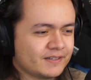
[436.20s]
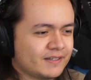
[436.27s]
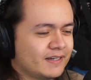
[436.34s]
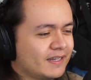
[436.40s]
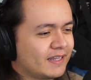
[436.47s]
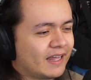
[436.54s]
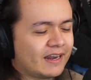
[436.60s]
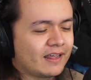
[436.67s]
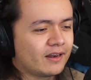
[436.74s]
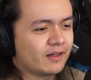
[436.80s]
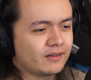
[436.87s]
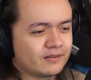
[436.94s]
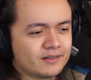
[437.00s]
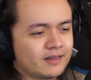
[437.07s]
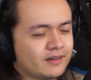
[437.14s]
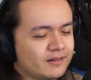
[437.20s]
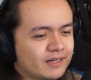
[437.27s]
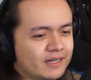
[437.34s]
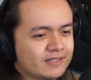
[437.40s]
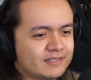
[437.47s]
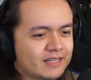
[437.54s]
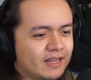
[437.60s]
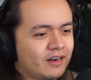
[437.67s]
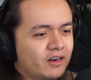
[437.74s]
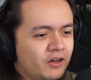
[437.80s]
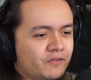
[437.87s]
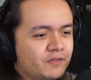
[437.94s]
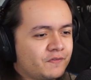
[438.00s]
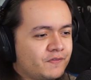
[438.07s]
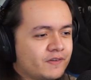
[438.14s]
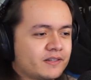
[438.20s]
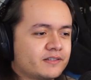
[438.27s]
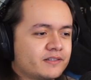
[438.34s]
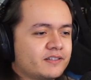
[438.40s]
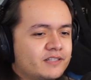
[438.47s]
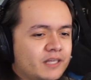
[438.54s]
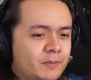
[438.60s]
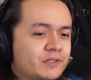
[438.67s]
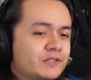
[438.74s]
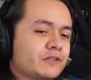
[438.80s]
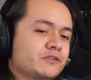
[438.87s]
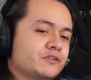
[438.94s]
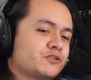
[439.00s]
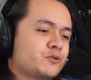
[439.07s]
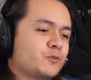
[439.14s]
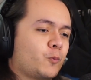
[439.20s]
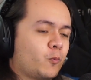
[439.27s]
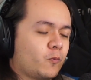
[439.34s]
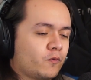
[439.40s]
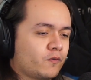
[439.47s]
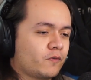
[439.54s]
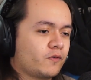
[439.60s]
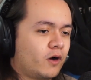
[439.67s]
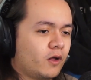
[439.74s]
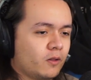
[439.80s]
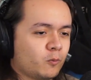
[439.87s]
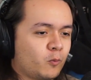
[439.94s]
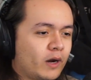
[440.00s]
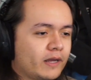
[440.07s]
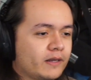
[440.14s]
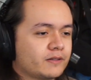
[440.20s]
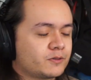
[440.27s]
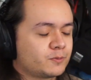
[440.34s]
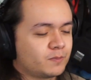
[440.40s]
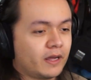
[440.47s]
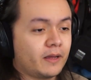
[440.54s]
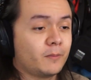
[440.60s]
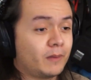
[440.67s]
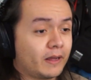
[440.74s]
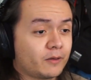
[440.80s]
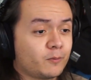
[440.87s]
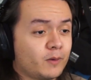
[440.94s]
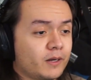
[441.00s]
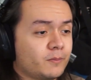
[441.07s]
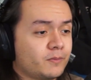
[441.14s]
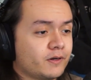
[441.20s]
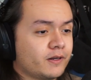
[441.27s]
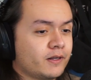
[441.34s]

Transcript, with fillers: Again, I, I, I, gotta say, I love the fits. This time it's not just all white, it's black, black and white, but